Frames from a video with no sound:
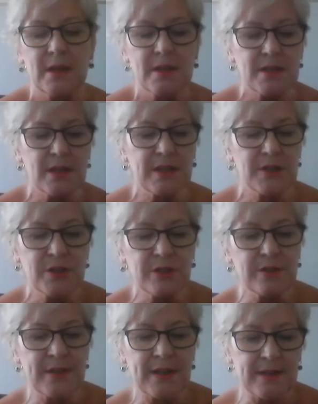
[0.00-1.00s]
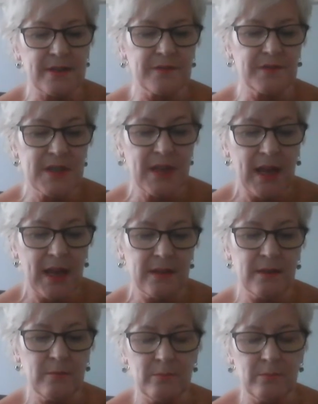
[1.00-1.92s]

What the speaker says: So there's 2 sets of 10